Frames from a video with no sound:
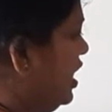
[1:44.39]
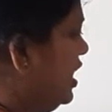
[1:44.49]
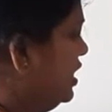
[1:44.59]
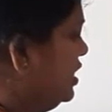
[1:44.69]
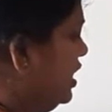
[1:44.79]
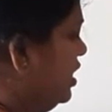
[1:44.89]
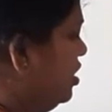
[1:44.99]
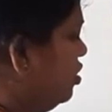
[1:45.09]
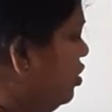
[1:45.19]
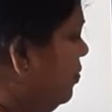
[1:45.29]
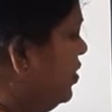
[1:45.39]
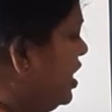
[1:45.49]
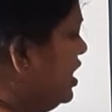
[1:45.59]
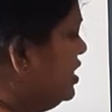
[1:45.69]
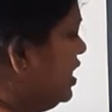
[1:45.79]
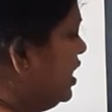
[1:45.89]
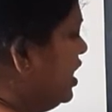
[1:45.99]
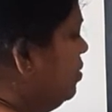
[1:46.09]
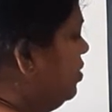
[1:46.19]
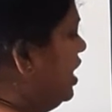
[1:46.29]
x into
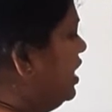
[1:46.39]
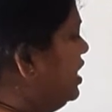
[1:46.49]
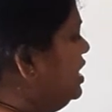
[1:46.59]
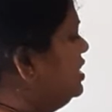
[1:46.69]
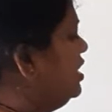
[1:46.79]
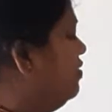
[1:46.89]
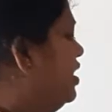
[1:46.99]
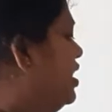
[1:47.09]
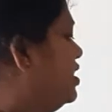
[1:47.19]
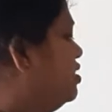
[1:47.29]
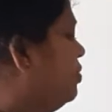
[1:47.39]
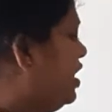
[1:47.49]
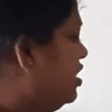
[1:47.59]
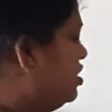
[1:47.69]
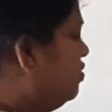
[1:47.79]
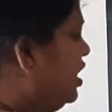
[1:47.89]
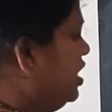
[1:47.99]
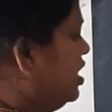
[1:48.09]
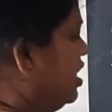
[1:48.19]
second bracket 7x minus y